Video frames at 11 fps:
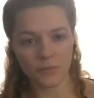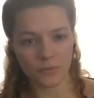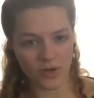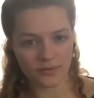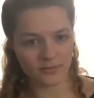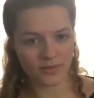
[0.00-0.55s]

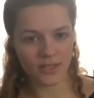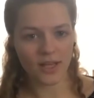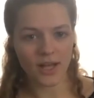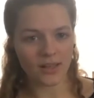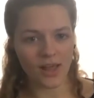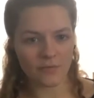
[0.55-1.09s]
what
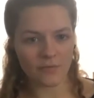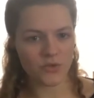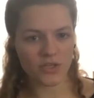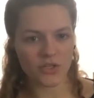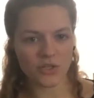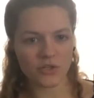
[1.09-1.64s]
a lot of
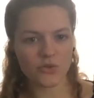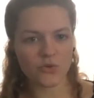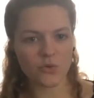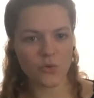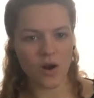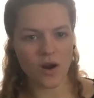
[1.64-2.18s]
musicians
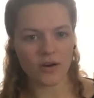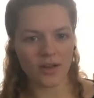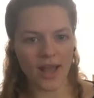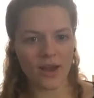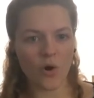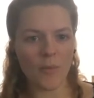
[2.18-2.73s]
who are
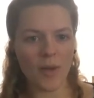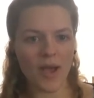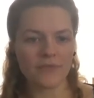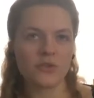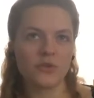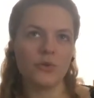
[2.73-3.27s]
at home have
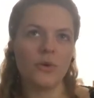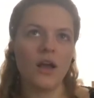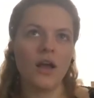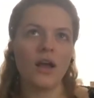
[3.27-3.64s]
to do.